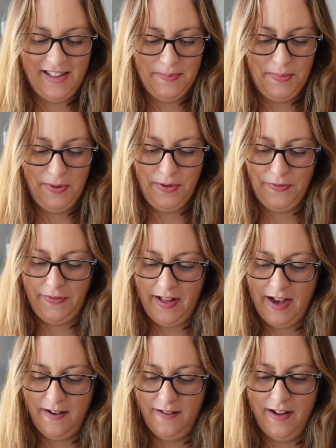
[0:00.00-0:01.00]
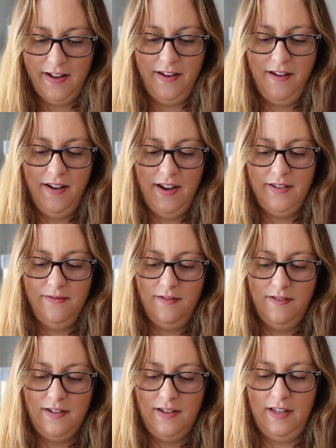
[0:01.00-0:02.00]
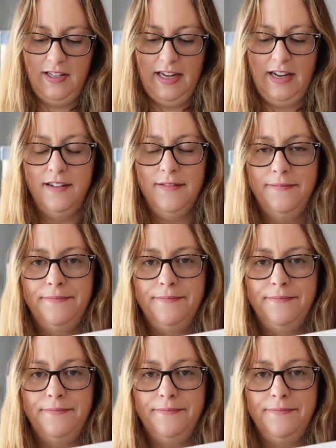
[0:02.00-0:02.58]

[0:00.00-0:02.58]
the Blue Flower Night Walked Down.